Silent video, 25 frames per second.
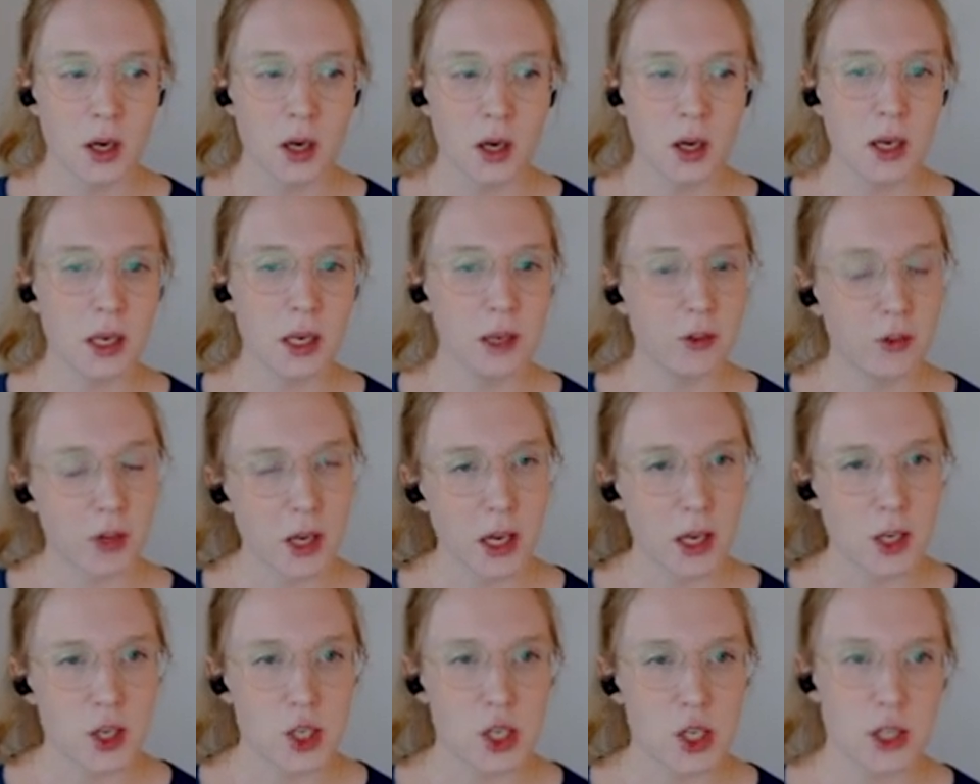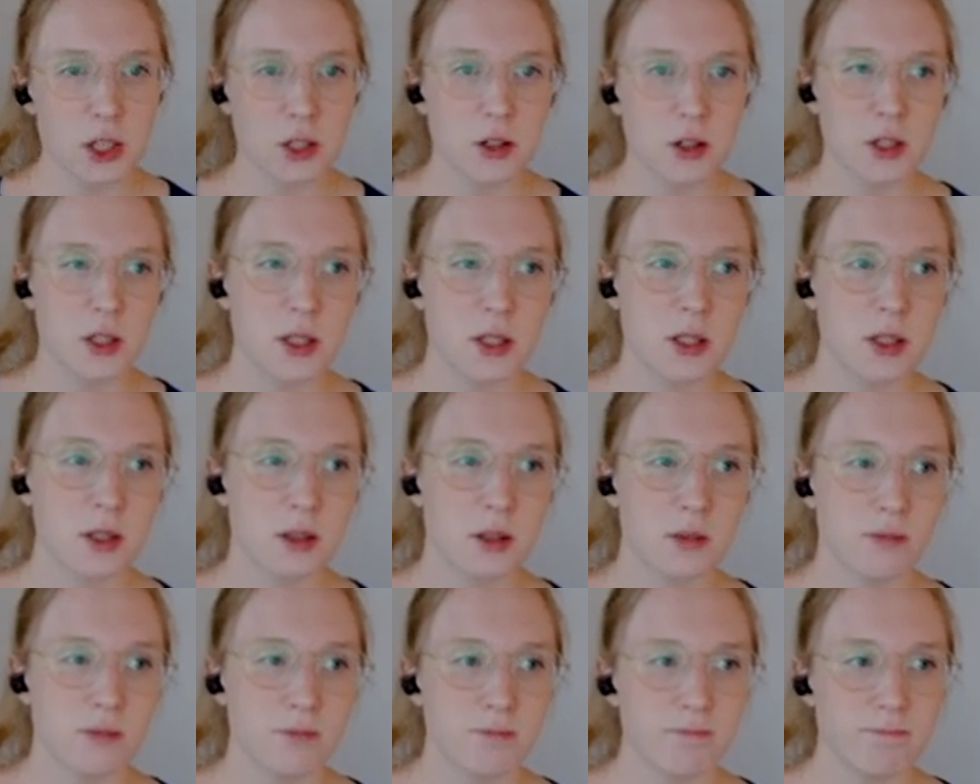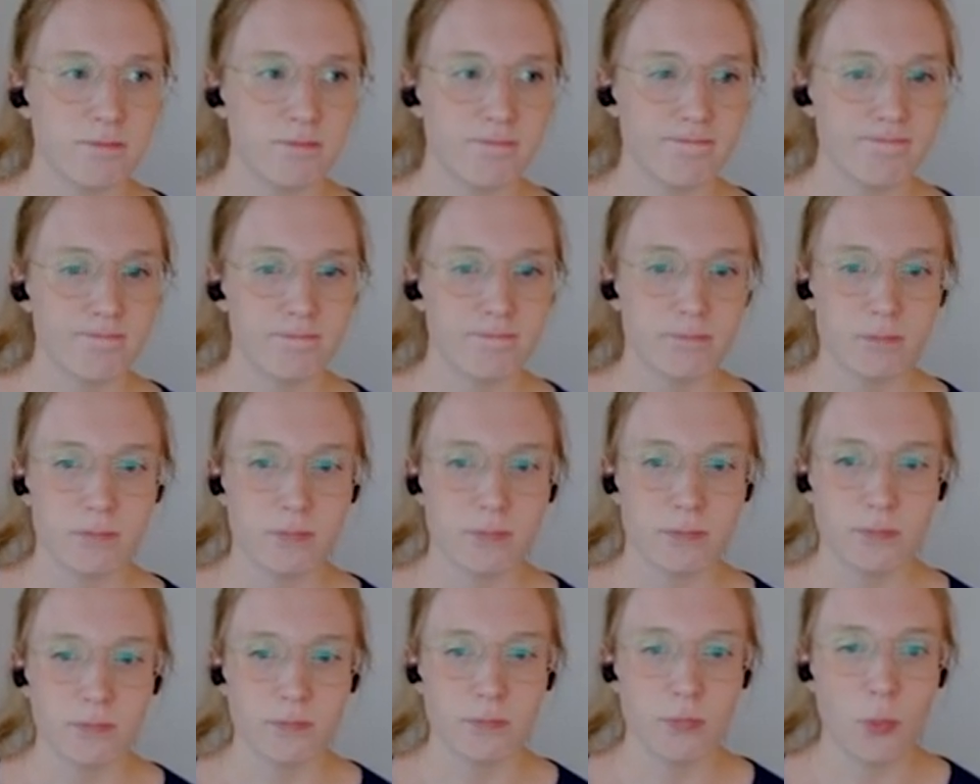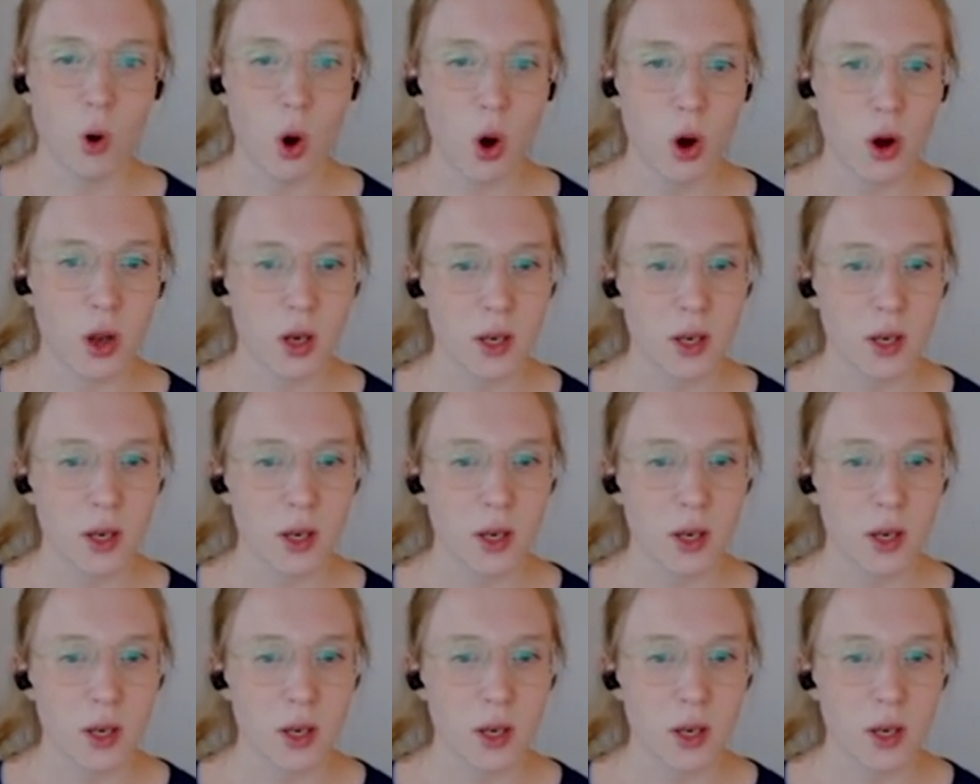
leaving engineers more